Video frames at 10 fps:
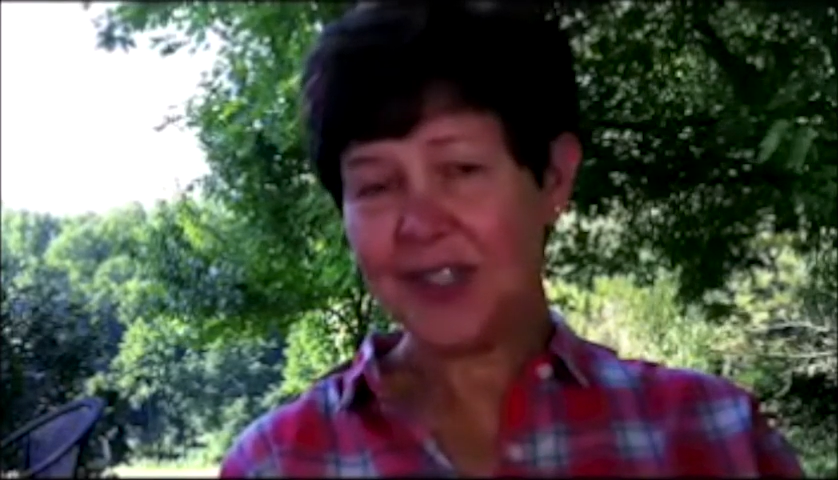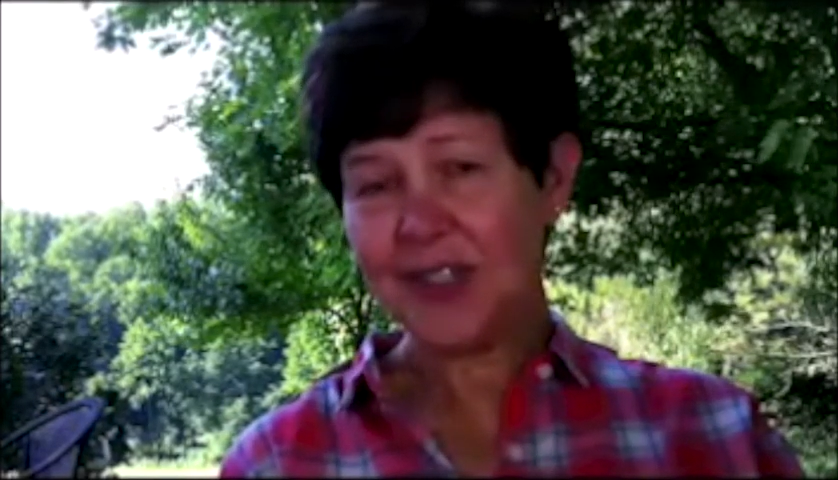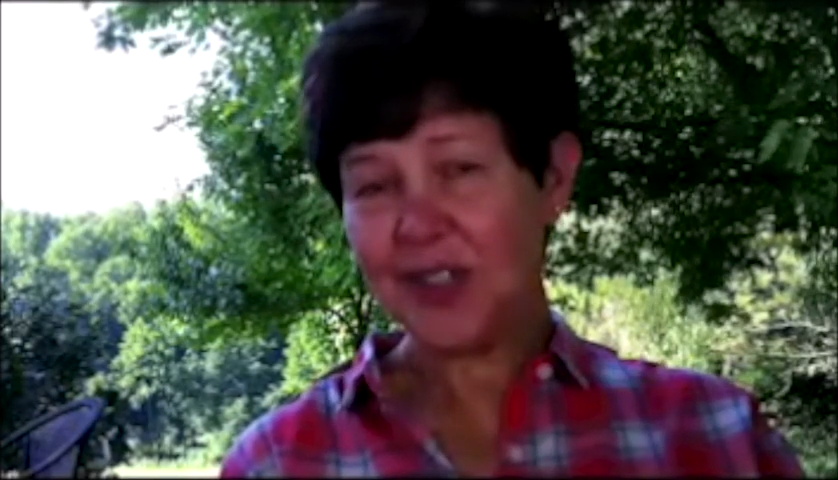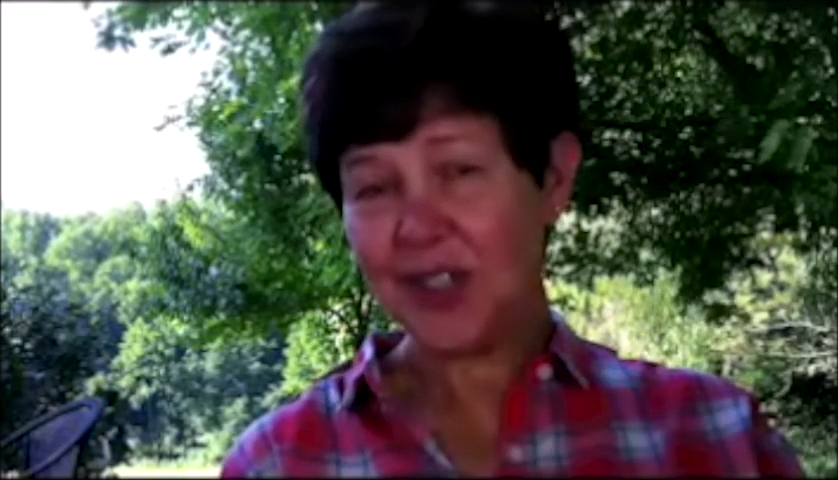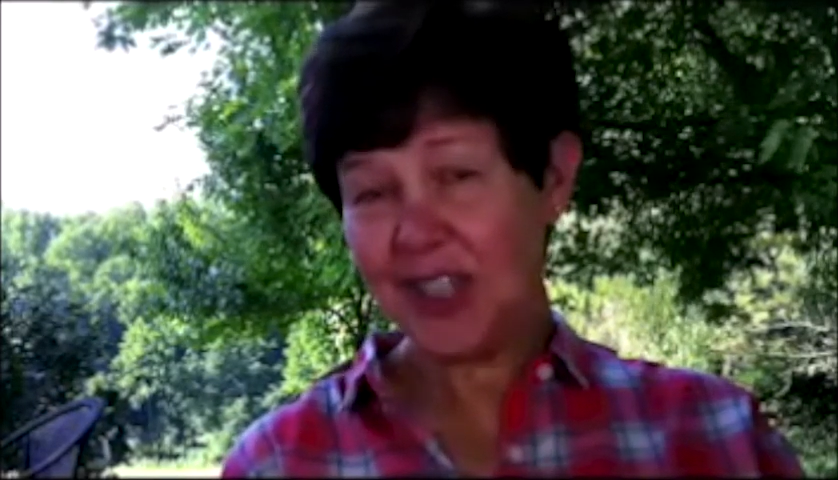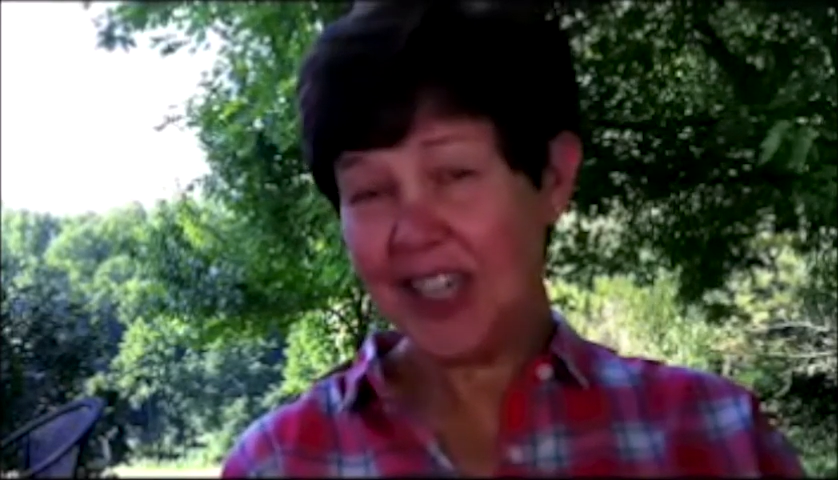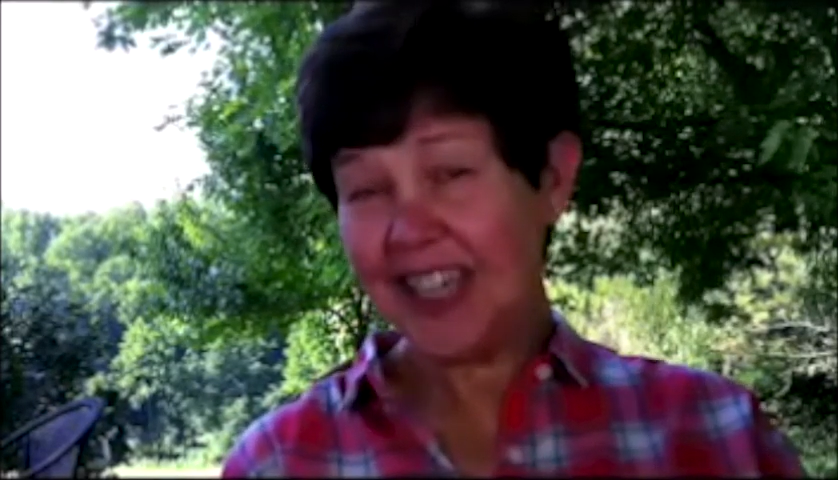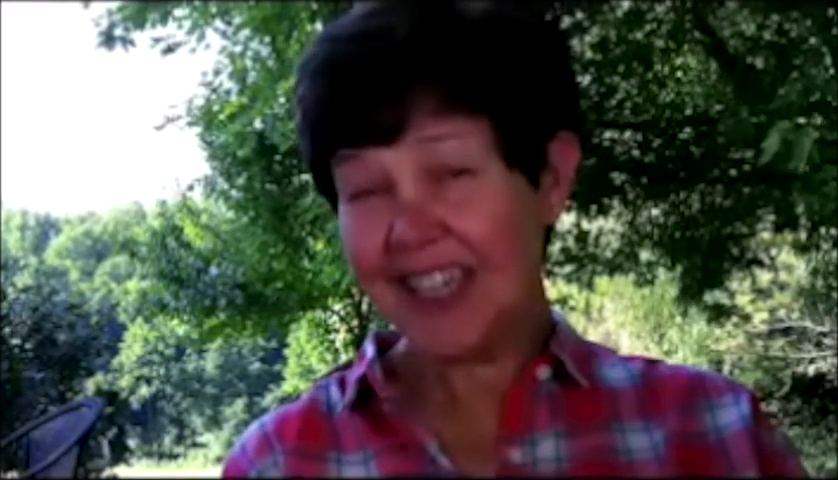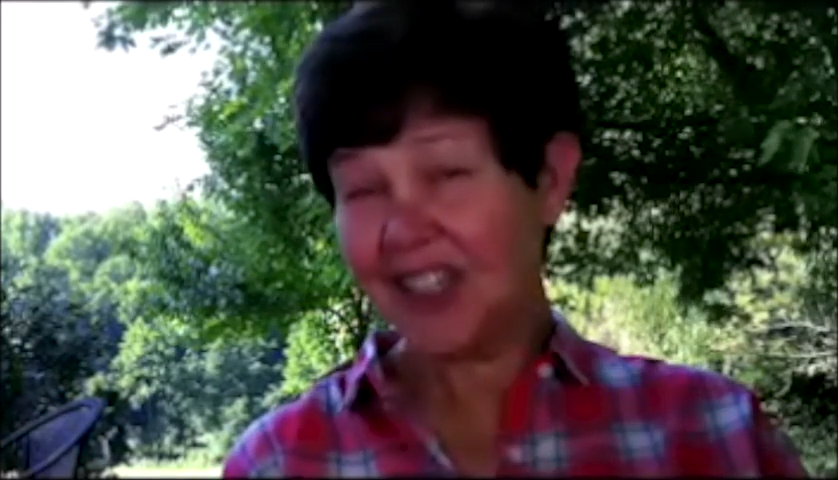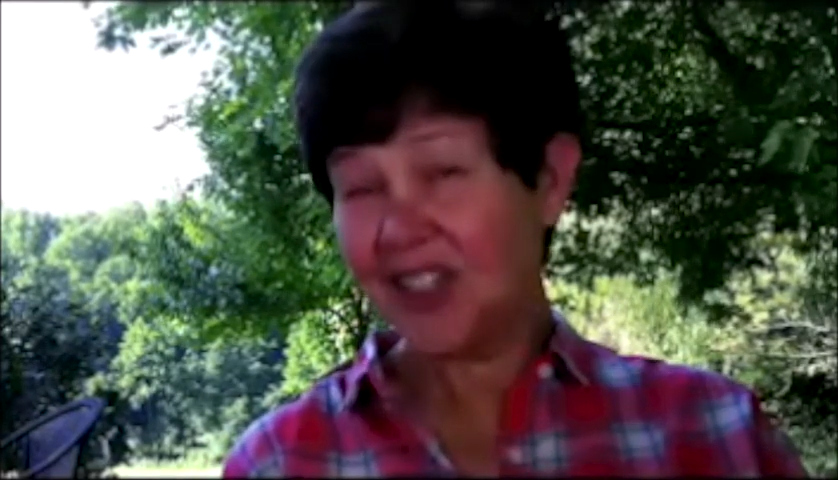she,
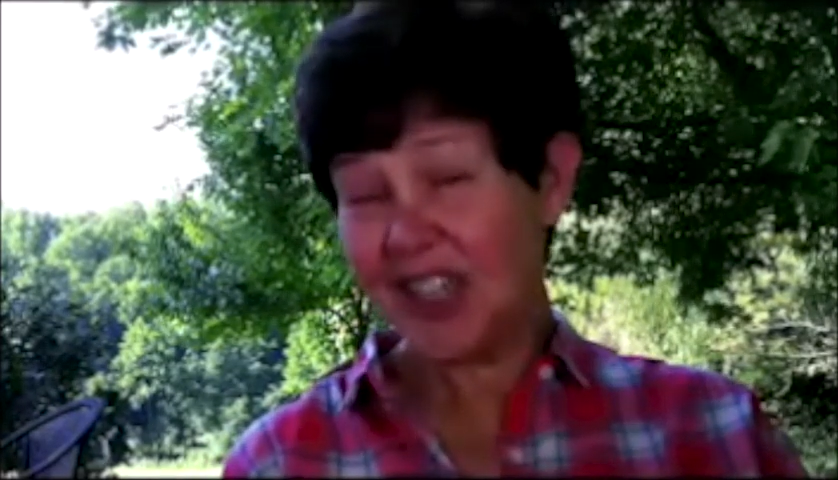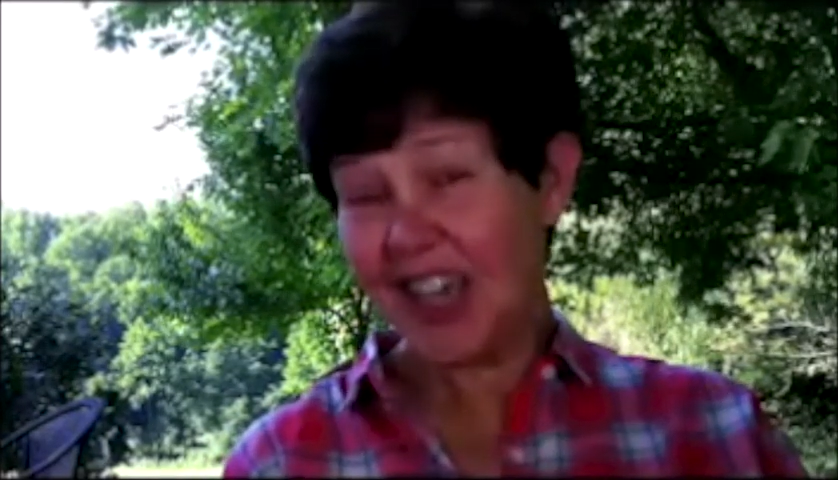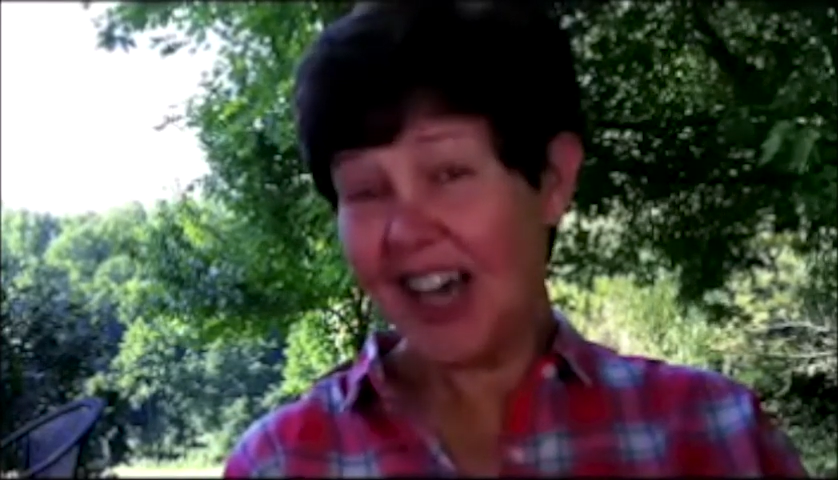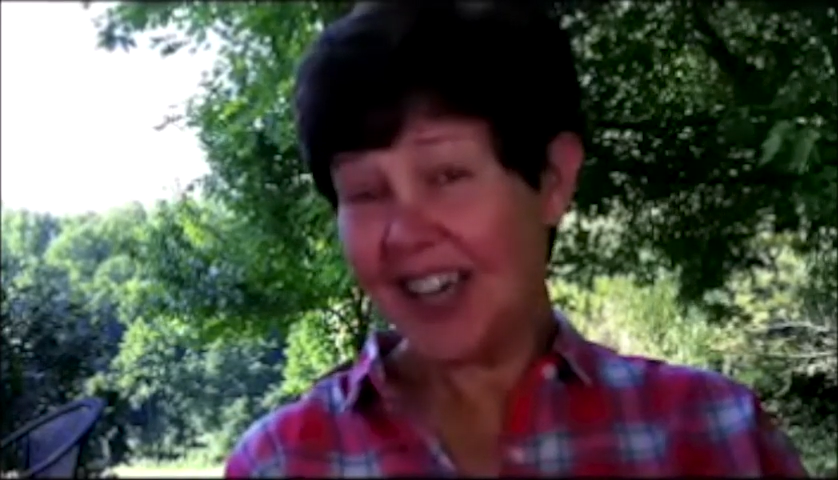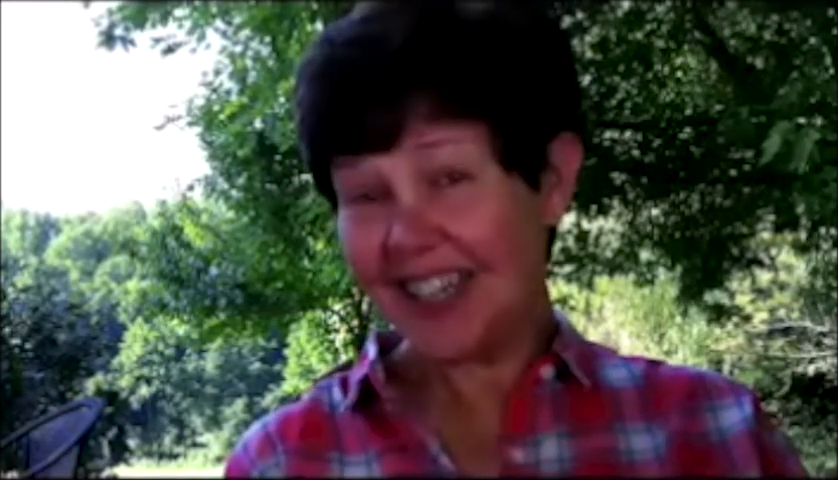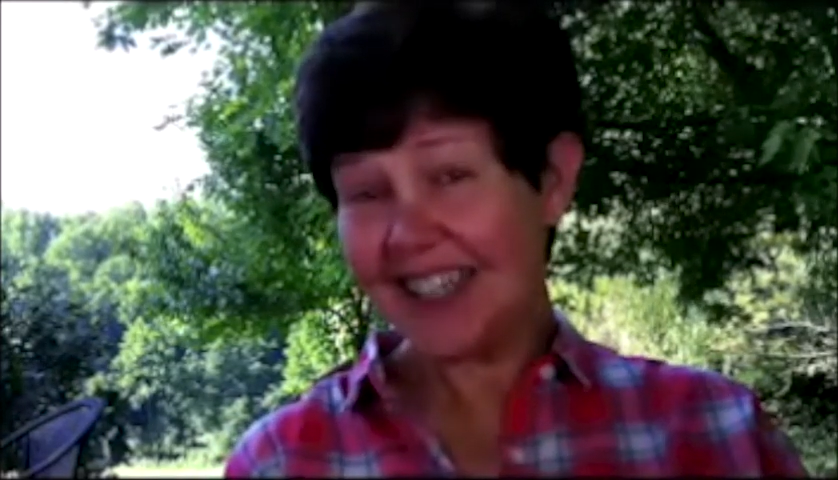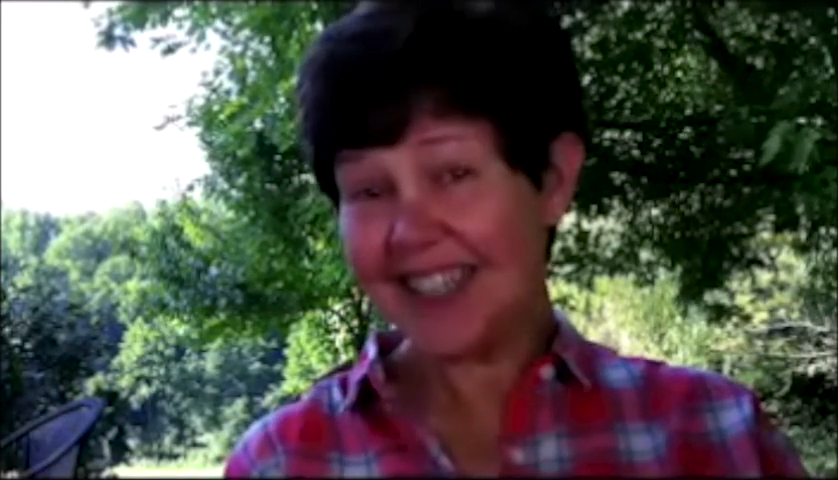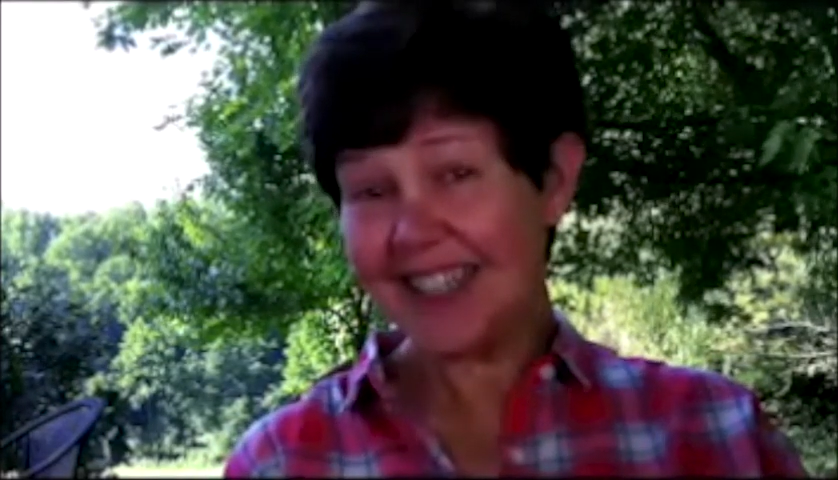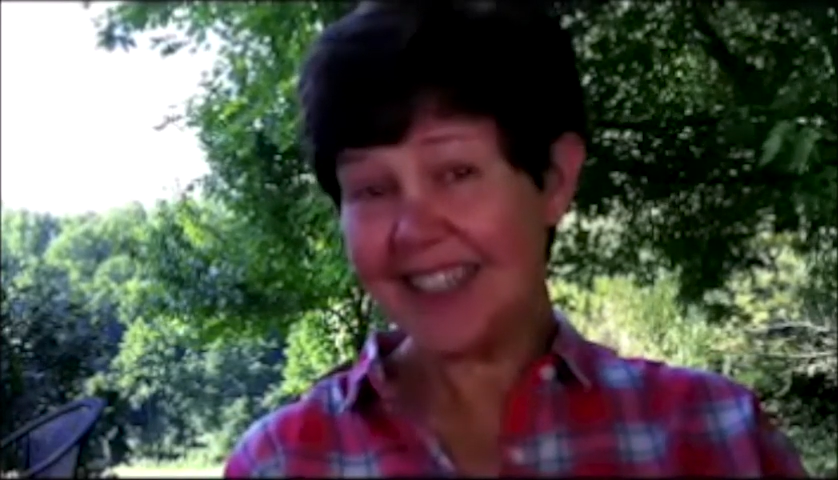she got it.